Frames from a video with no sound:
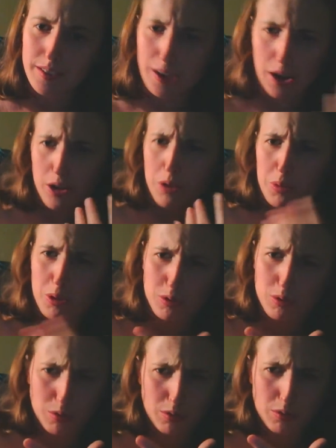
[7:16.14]
care
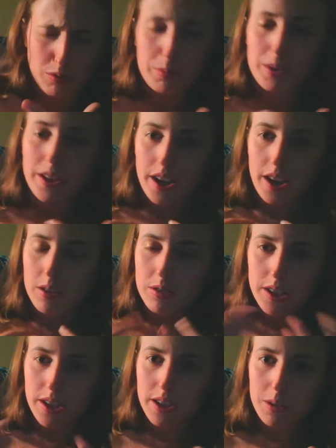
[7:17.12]
because, but like, I
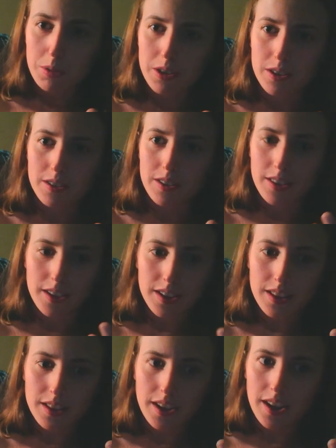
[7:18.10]
don't care because at the
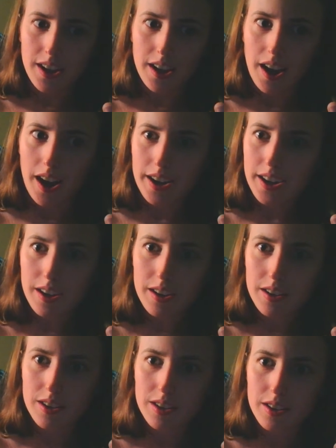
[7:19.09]
end of the day, I
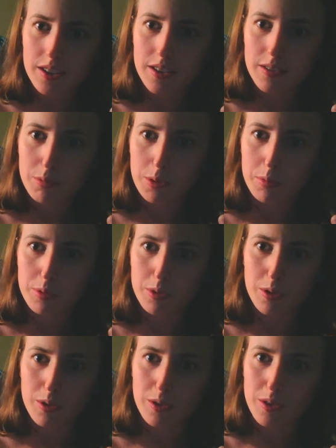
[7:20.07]
care if
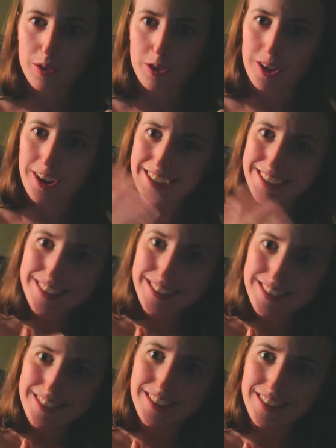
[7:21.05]
people are
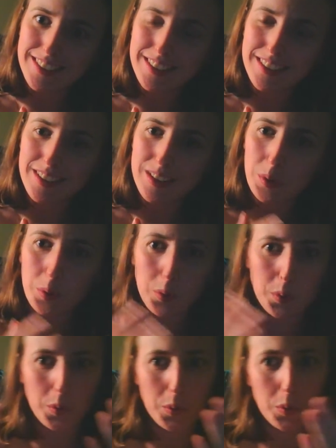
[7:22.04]
nice
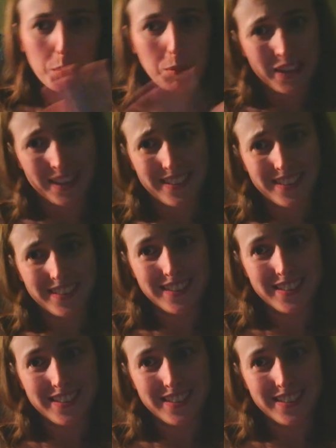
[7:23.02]
or mean.